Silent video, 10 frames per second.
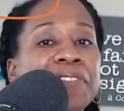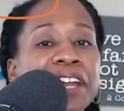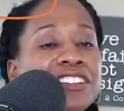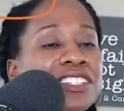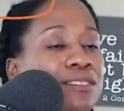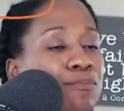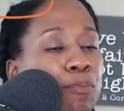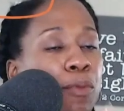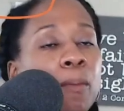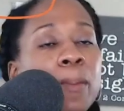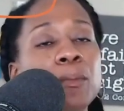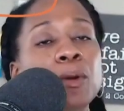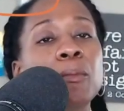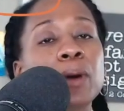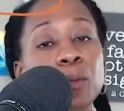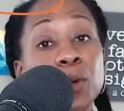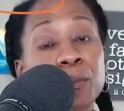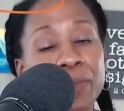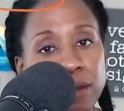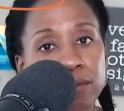They just boom, bada boom, bada
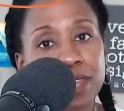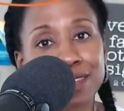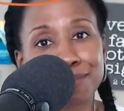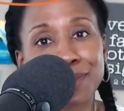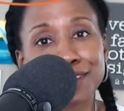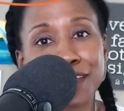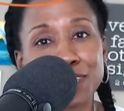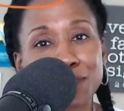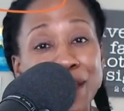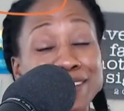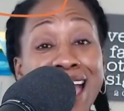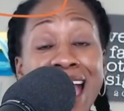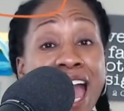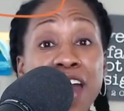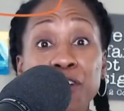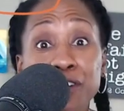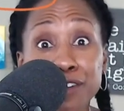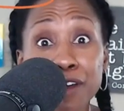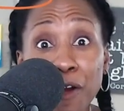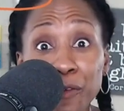boom. That that means customized and are good
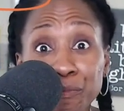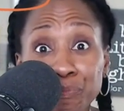to go.